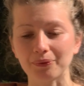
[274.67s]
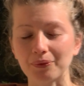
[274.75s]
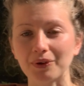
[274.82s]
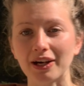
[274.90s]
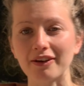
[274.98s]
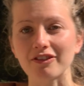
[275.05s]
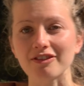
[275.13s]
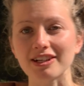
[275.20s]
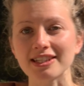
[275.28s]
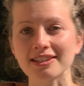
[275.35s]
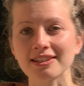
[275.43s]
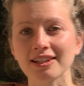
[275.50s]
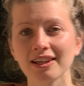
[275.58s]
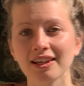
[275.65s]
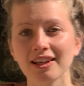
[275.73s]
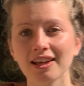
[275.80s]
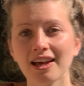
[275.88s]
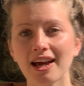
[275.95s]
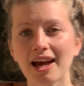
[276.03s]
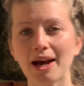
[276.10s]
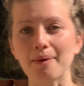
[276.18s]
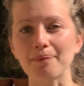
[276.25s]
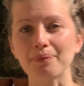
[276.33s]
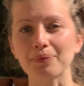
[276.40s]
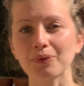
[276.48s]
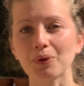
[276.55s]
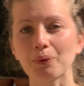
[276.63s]
whatever it is,
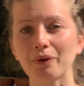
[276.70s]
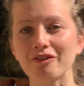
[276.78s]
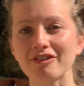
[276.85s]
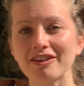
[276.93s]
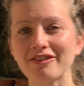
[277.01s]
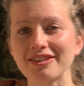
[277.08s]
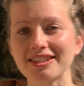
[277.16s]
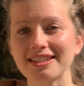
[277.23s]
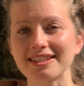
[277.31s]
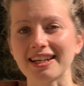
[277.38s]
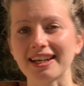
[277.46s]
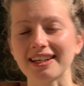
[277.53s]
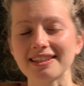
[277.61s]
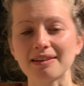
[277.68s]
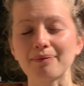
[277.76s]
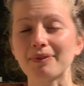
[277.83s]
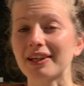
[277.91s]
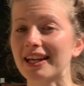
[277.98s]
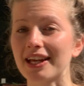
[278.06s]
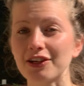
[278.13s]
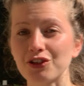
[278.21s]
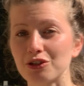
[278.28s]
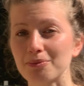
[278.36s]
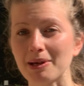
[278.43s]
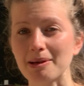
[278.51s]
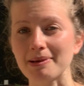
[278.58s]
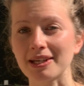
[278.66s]
we're revisiting something
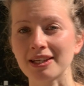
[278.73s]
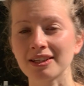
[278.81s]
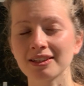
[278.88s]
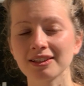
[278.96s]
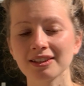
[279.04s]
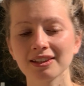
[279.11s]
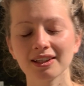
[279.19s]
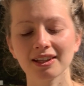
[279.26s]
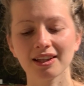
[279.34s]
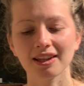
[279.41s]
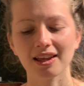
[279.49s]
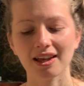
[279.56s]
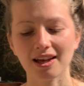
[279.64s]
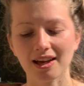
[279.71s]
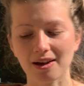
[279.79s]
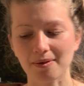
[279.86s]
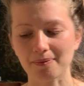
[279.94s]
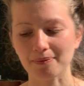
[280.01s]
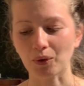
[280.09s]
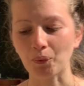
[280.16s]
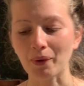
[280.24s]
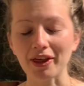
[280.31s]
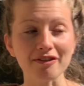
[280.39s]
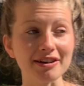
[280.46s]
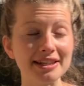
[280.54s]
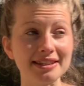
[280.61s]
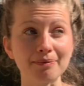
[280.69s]
ancient maybe, or
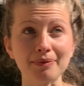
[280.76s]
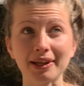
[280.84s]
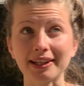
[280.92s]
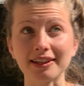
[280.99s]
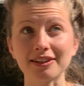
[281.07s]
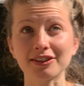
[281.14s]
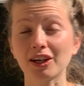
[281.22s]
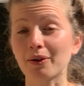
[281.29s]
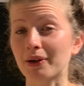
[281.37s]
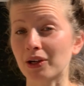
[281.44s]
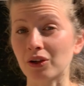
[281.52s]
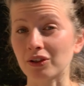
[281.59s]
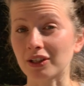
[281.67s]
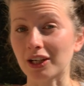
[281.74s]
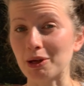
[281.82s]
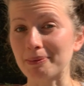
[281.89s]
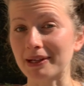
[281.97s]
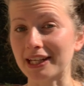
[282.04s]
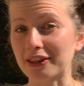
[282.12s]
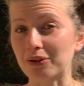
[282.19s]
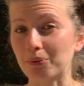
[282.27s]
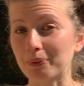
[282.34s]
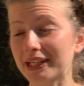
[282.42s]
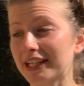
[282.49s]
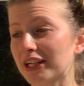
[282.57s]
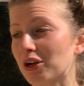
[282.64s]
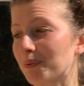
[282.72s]
whether it's something that's going on globally that we
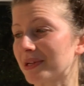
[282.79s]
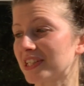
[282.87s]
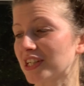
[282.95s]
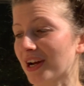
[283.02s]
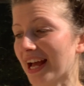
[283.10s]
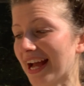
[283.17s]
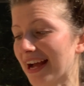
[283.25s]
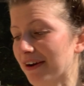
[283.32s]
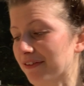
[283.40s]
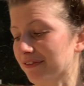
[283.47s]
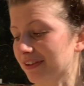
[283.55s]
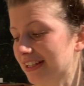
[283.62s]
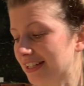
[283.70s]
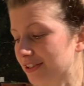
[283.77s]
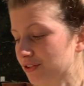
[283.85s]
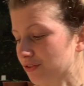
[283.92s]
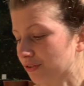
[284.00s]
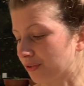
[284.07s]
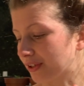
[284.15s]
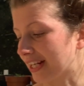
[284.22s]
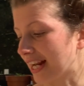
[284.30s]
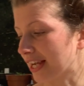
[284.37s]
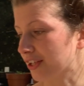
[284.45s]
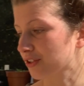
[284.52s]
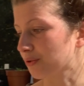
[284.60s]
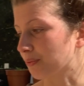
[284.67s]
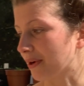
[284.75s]
don't have literal
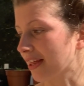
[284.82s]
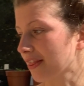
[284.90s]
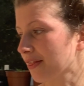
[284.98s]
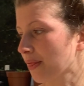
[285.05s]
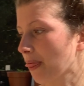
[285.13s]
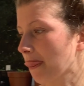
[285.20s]
connection with.